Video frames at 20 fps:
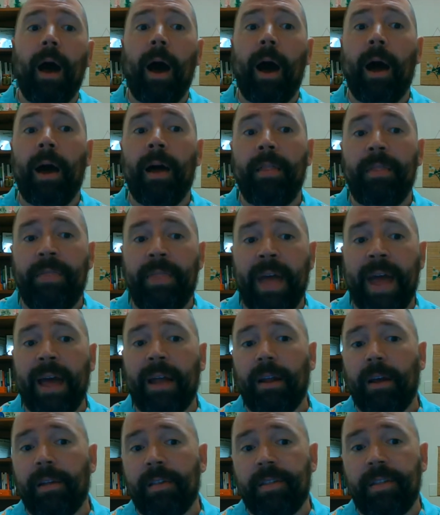
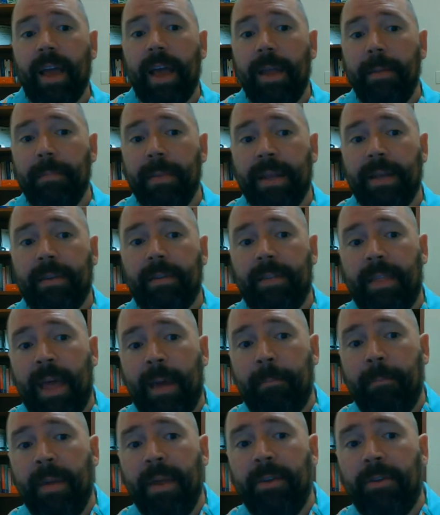That assignment,
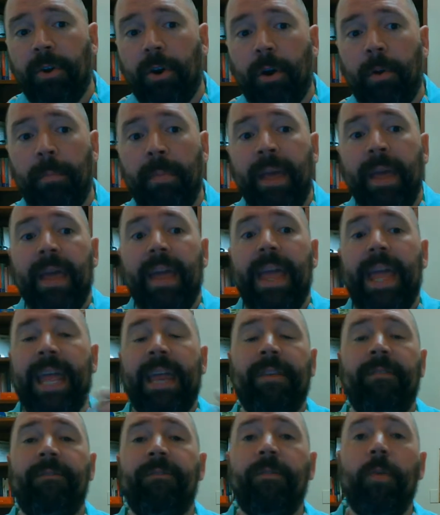that midterm,
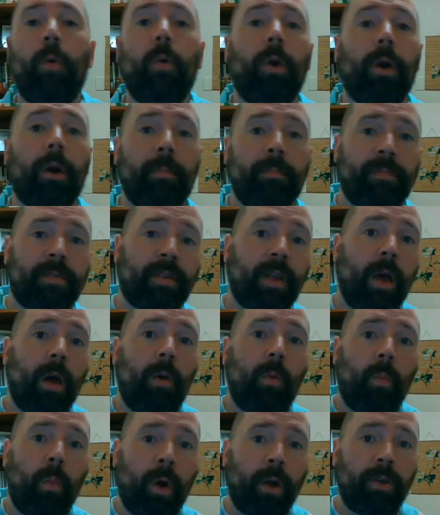informs
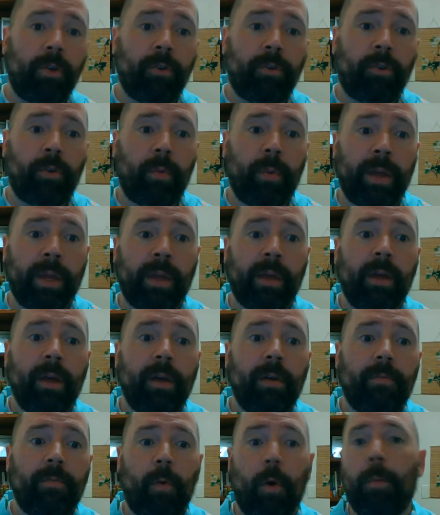what you're doing
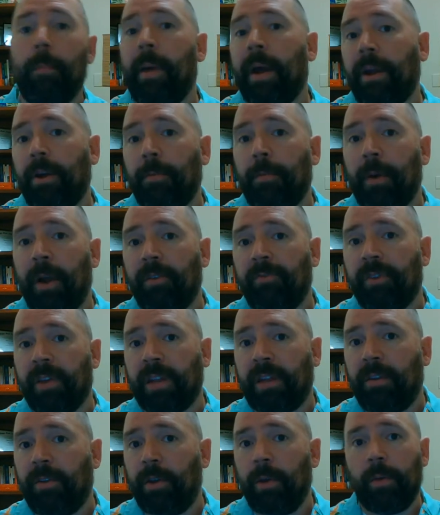for minor
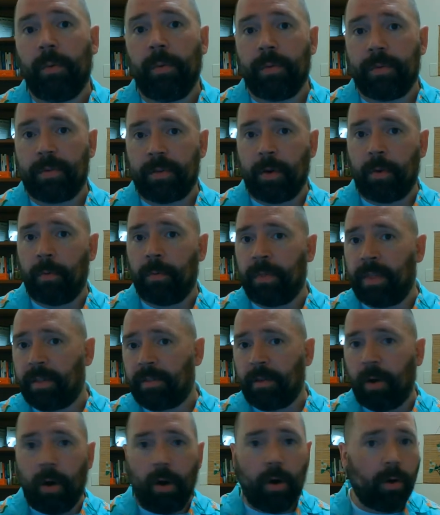project 2. So
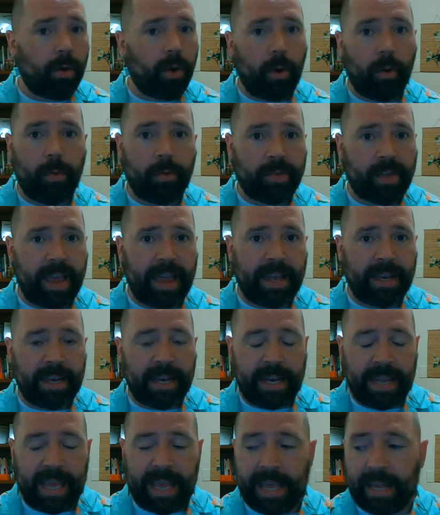this all goes hand
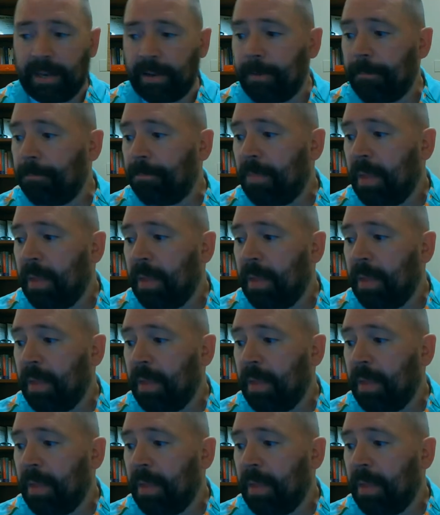in hand.